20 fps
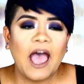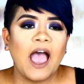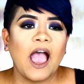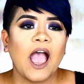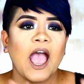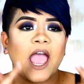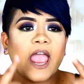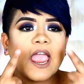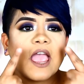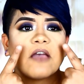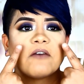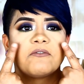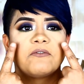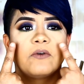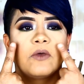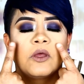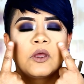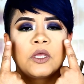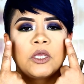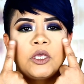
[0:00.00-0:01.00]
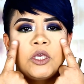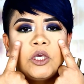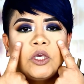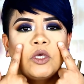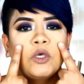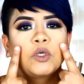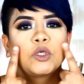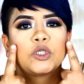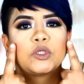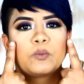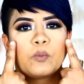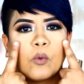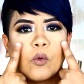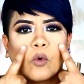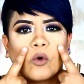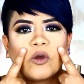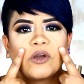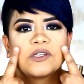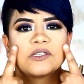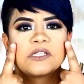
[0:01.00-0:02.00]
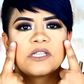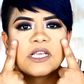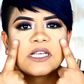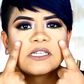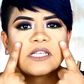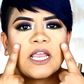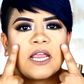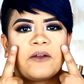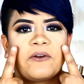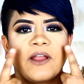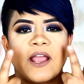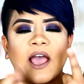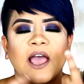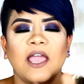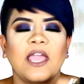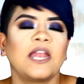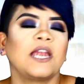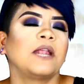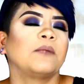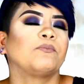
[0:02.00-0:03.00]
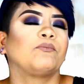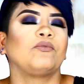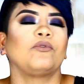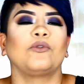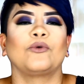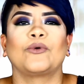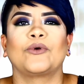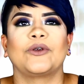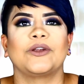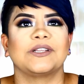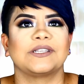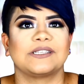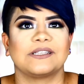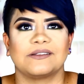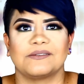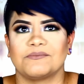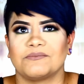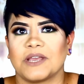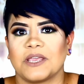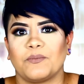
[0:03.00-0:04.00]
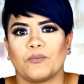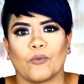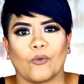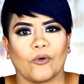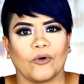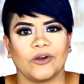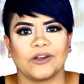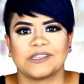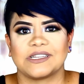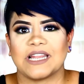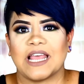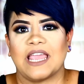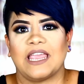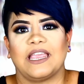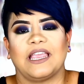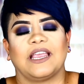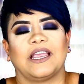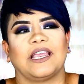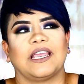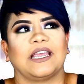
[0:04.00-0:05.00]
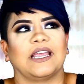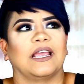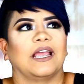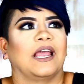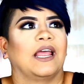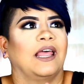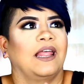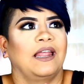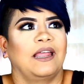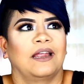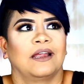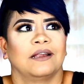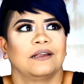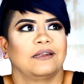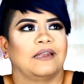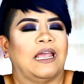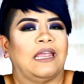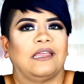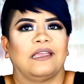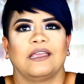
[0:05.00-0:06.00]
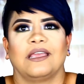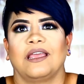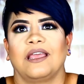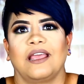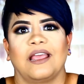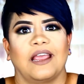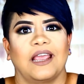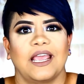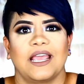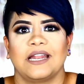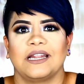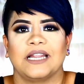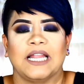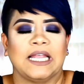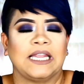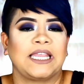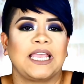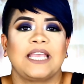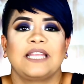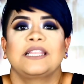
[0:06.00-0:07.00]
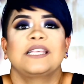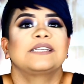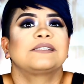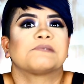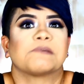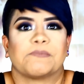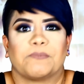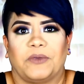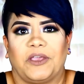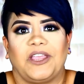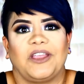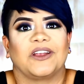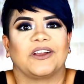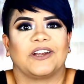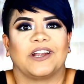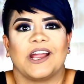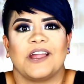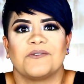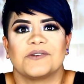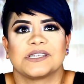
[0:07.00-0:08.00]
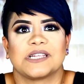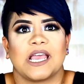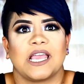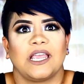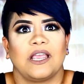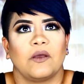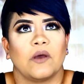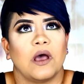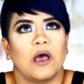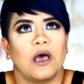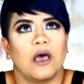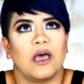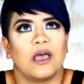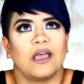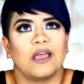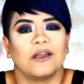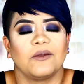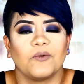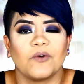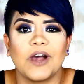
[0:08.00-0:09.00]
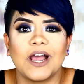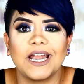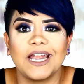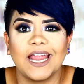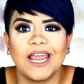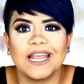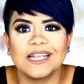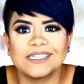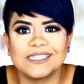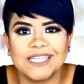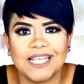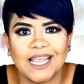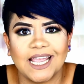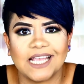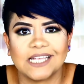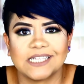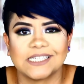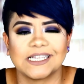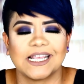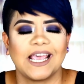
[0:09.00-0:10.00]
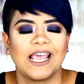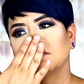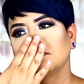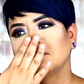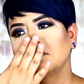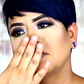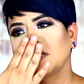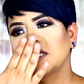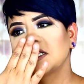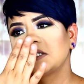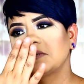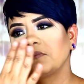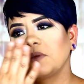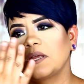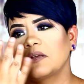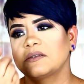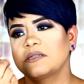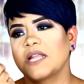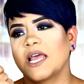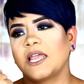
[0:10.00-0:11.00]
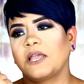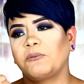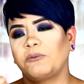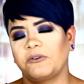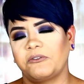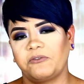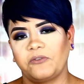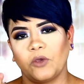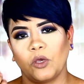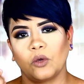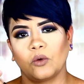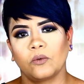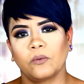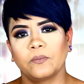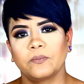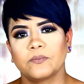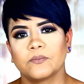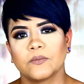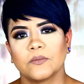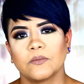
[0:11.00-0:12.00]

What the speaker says: I have huge pores in this area and it blurs my pores like they disappear. I was like, what is this? It smells like perfume.